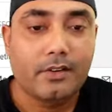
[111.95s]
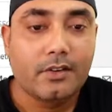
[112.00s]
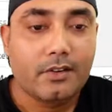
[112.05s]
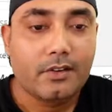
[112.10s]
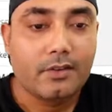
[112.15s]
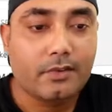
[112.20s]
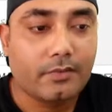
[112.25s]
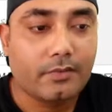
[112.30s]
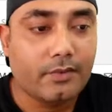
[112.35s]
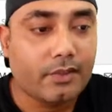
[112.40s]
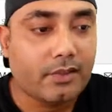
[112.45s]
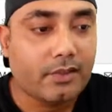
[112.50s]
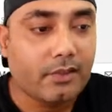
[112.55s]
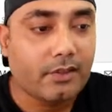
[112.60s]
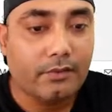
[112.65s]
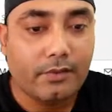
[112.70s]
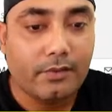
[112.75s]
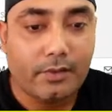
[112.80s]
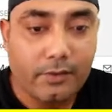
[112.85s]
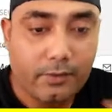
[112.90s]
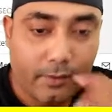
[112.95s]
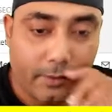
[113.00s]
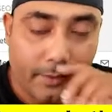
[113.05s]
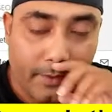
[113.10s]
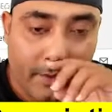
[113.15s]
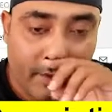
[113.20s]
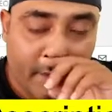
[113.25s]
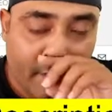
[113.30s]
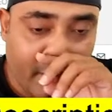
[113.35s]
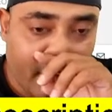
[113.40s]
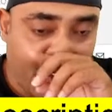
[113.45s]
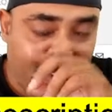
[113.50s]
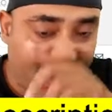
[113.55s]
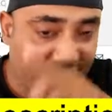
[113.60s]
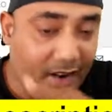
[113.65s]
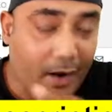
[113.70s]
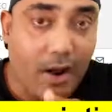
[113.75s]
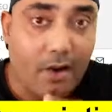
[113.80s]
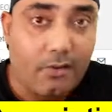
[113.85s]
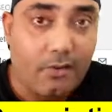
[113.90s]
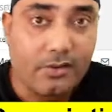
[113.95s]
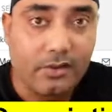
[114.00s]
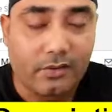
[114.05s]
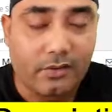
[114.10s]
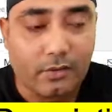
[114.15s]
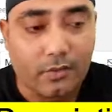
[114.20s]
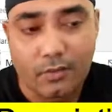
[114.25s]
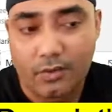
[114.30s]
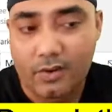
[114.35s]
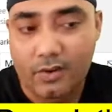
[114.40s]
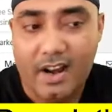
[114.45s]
So firstly you need to create a account on Quora,